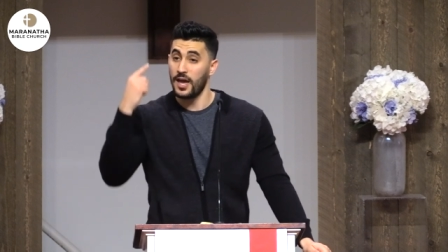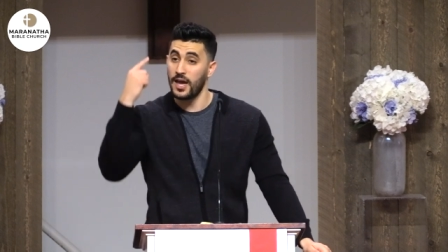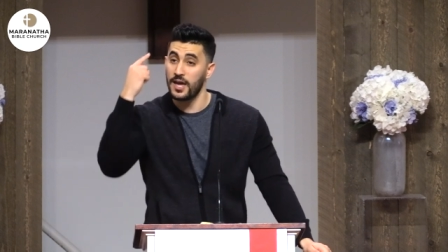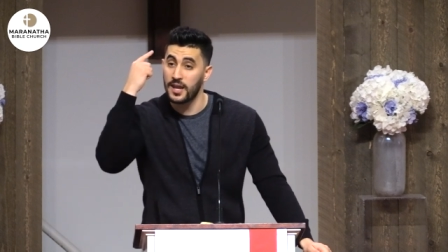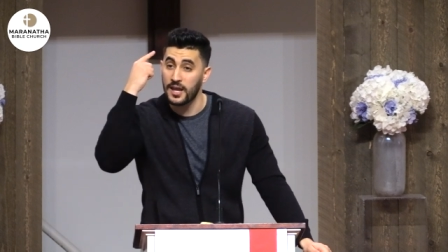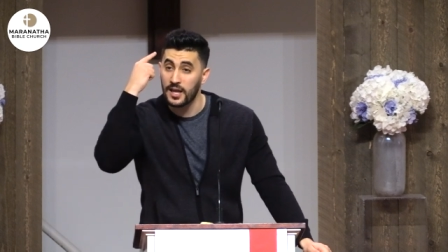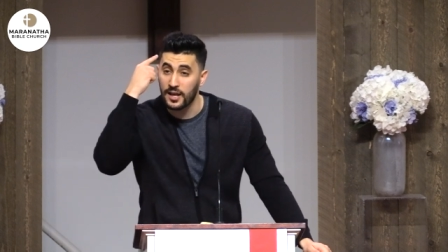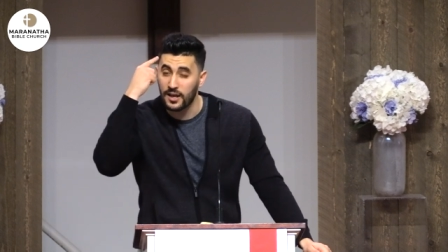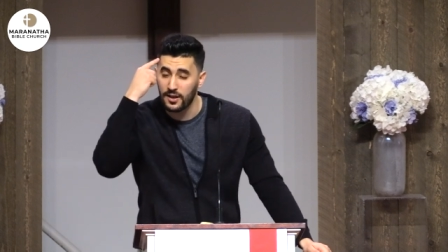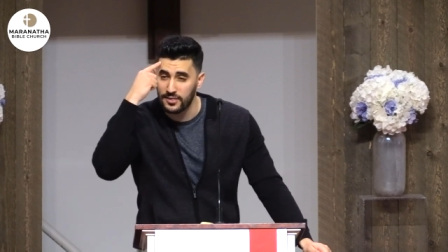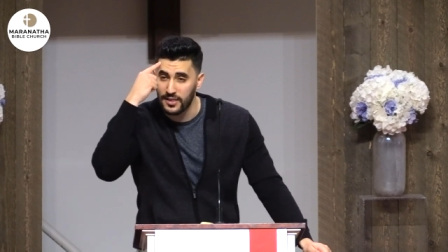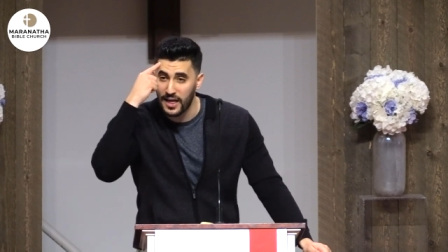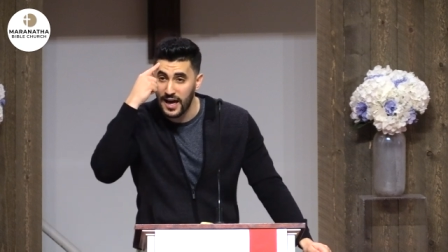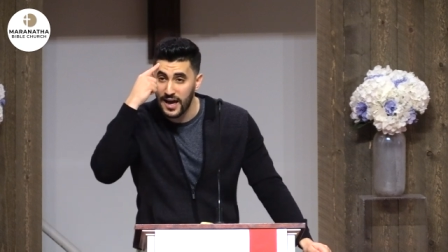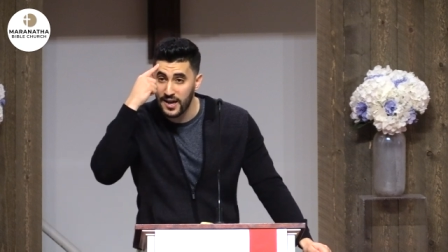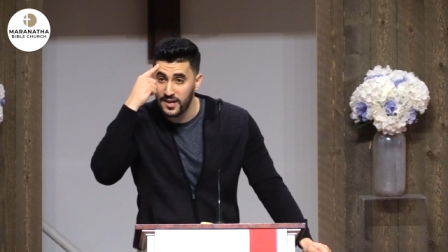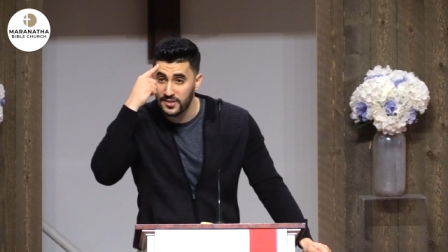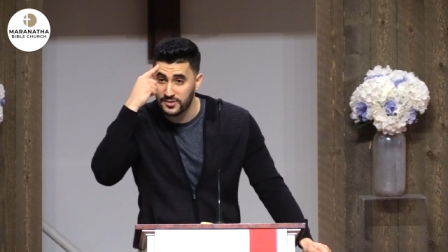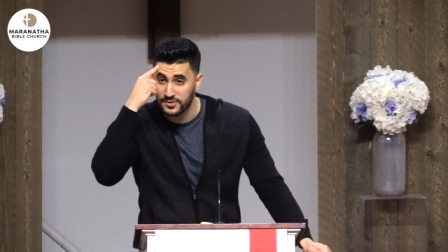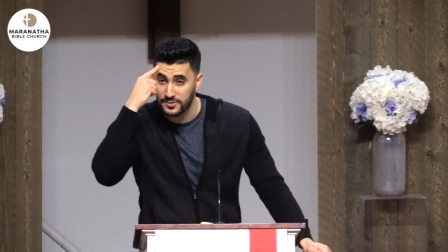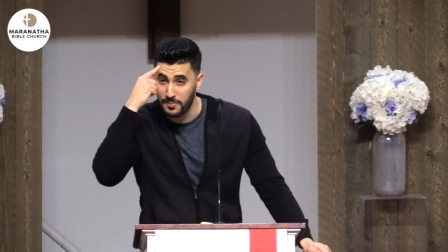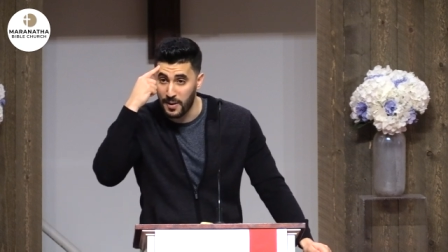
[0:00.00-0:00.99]
And in
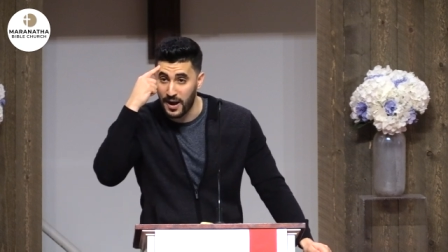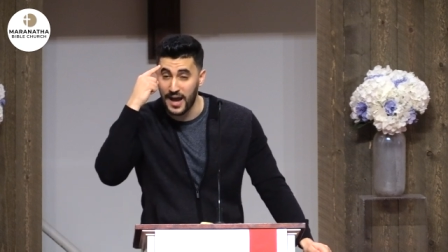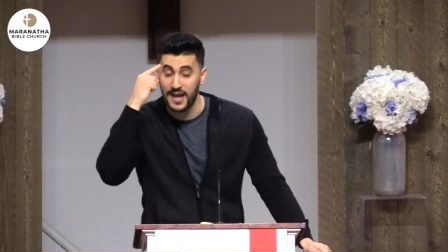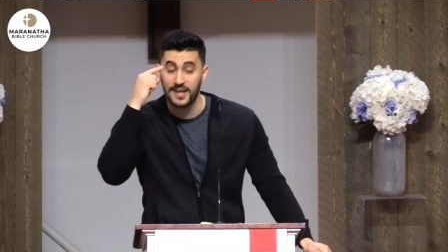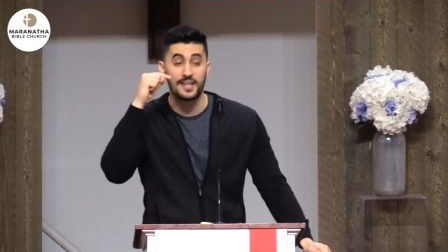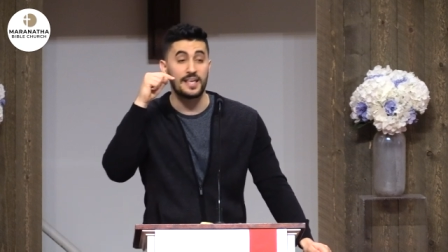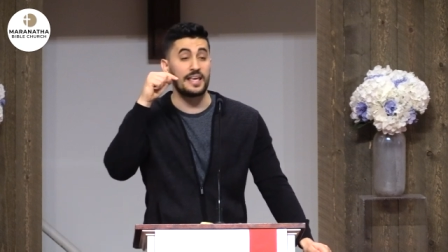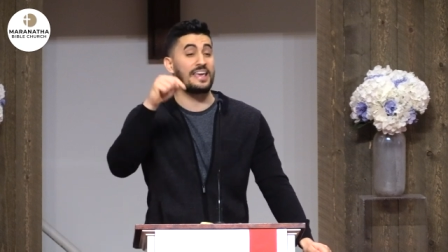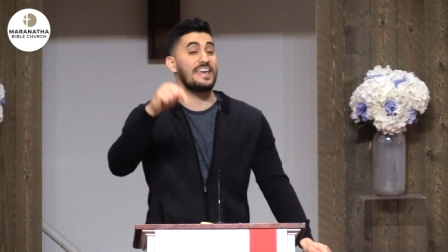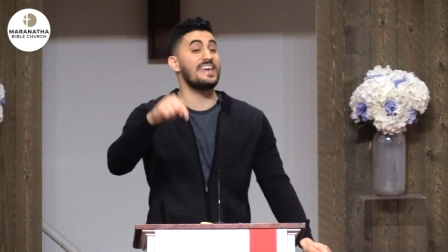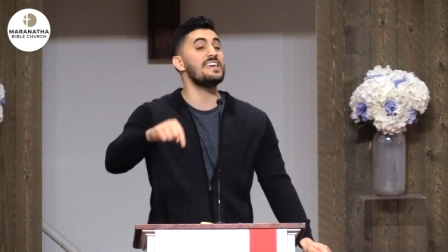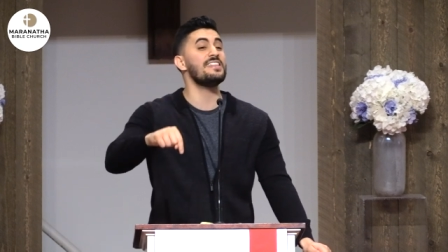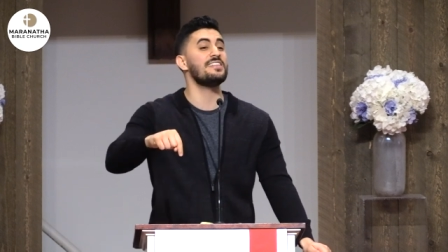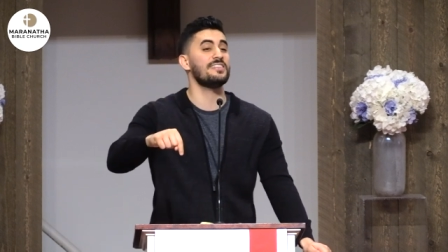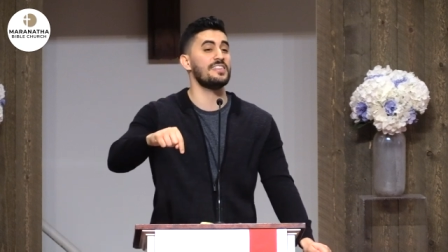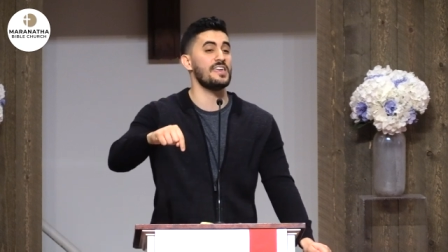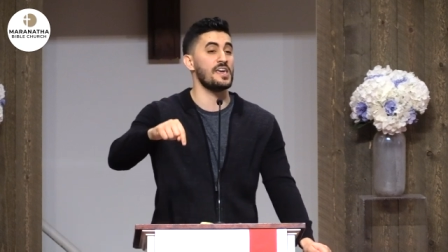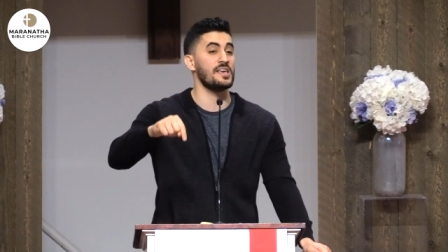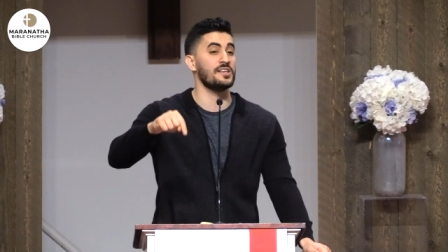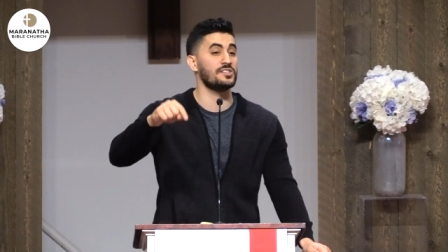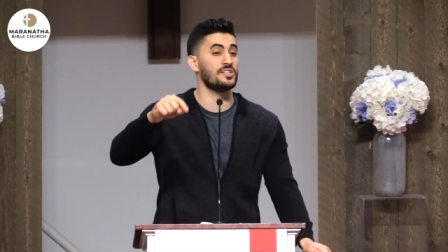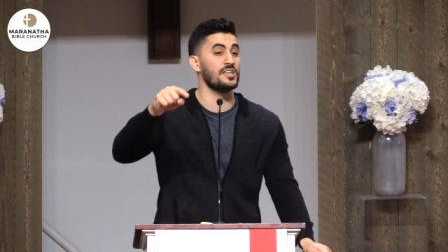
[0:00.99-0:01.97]
Goliath's mind, he
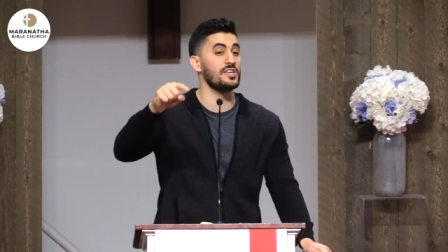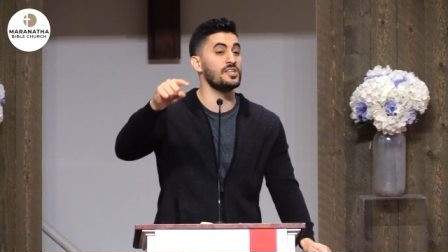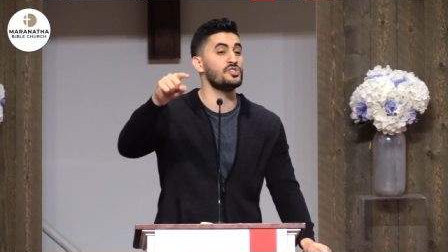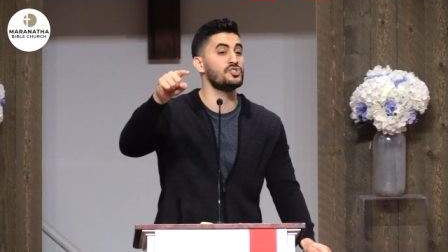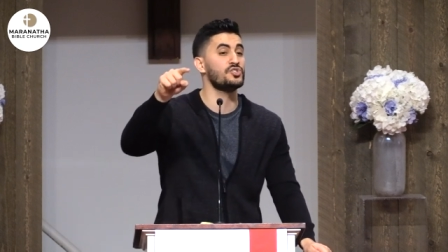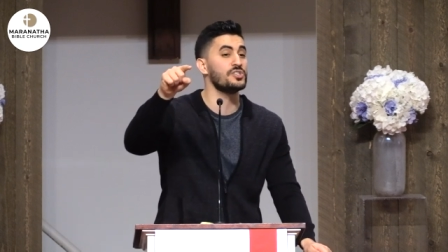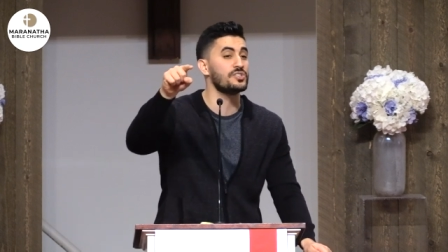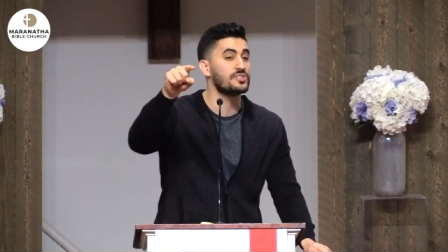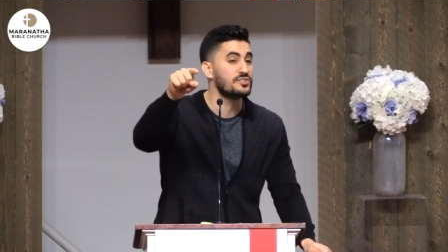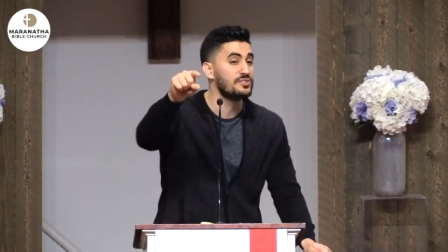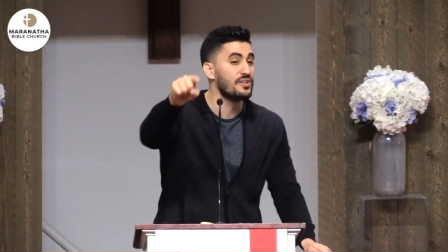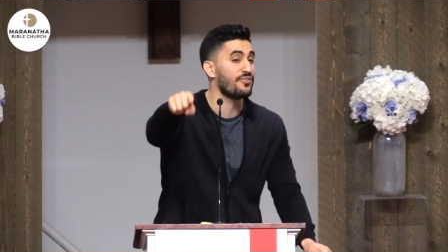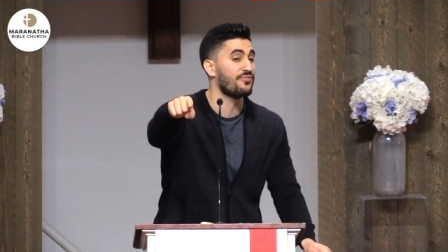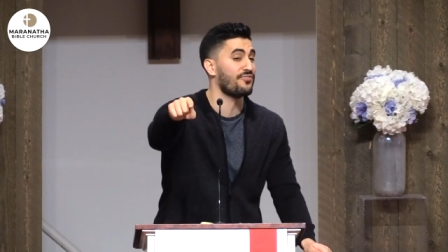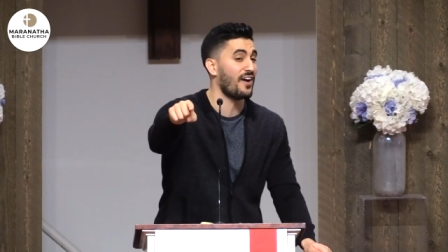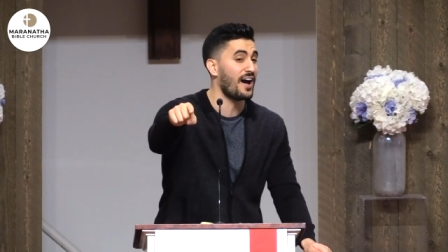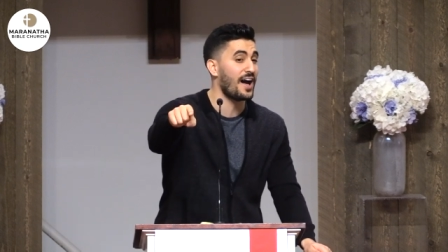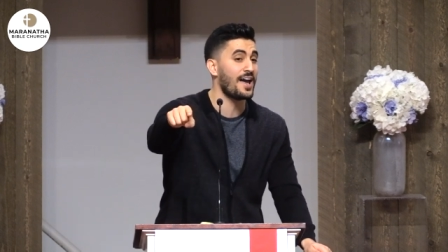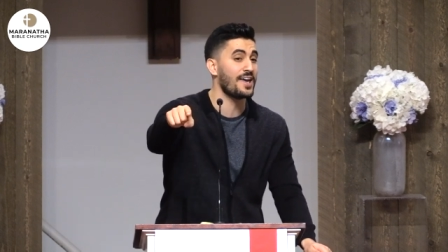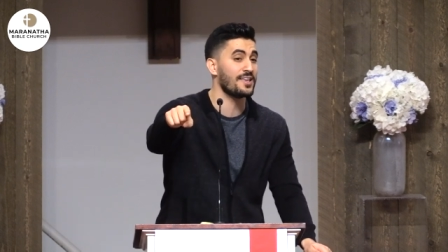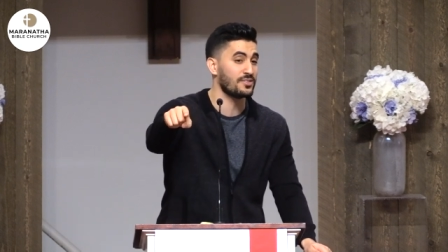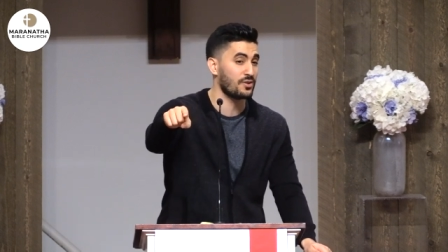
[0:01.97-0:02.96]
thinks he's just
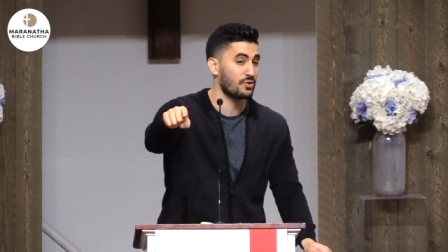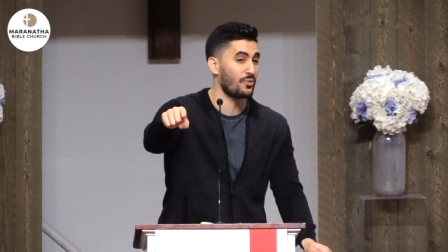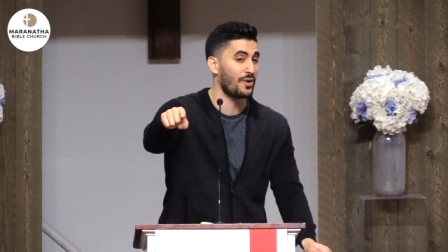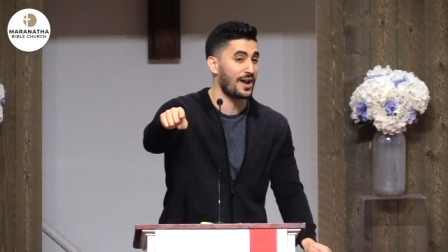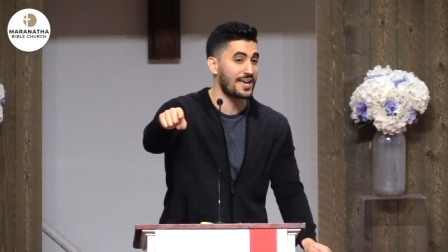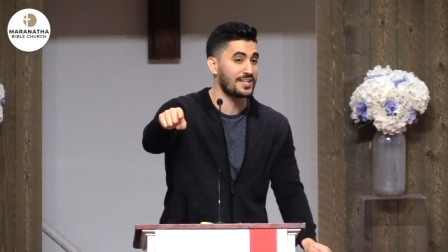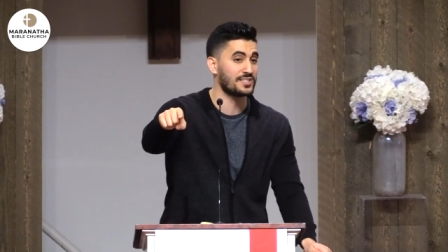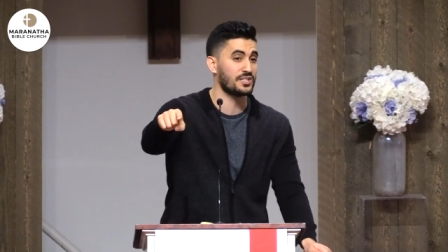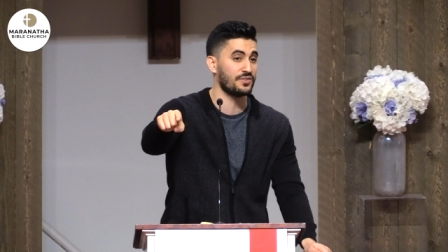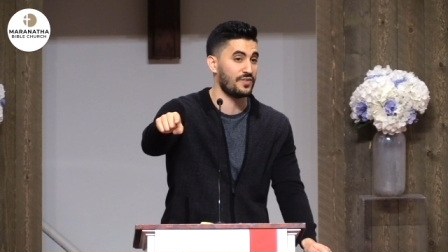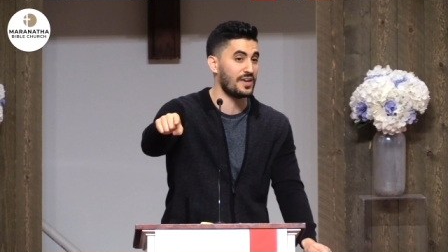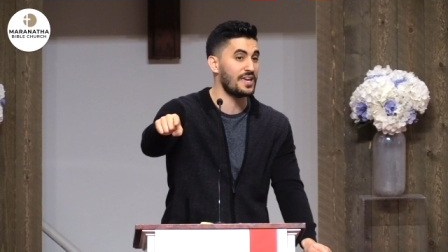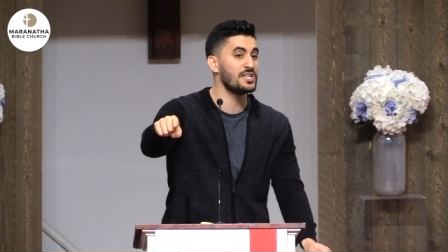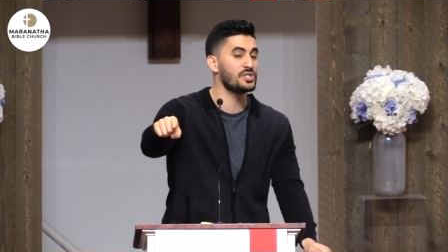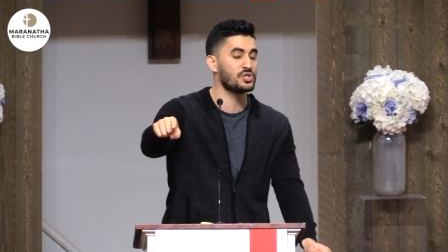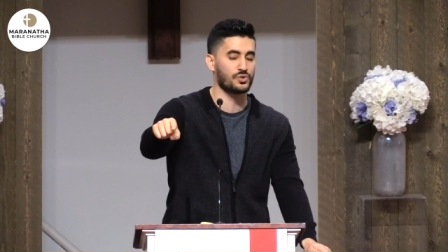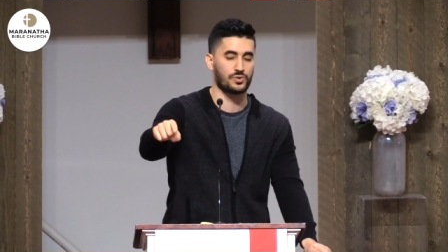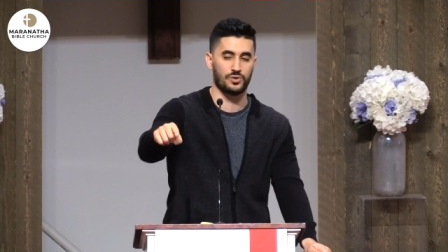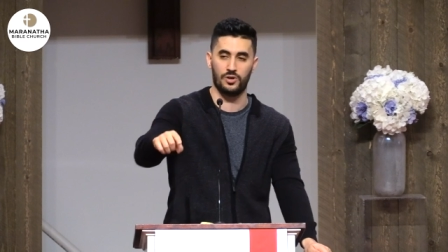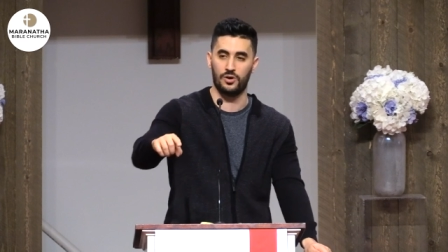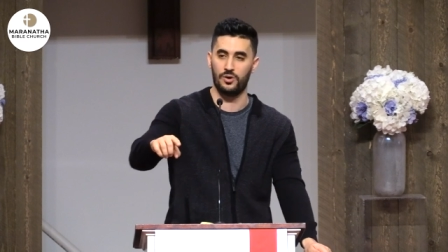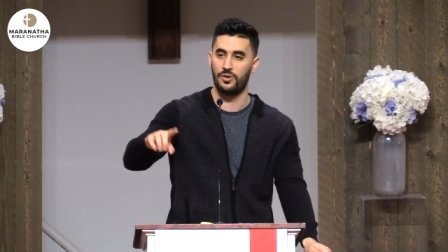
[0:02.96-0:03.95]
defying the ranks of
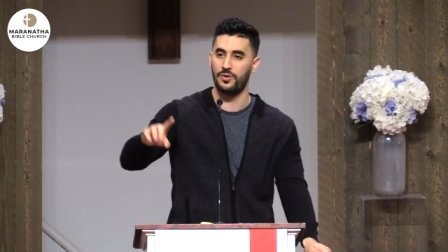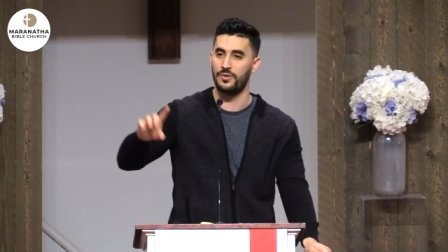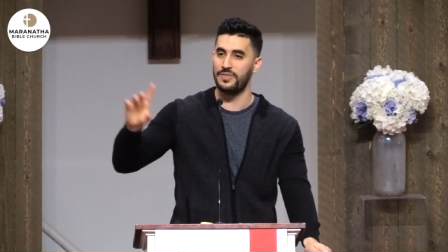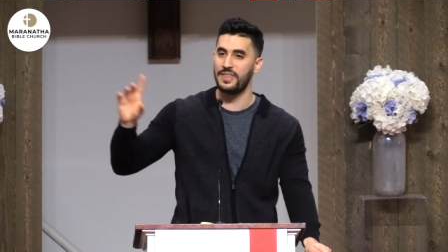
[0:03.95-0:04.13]
Israel.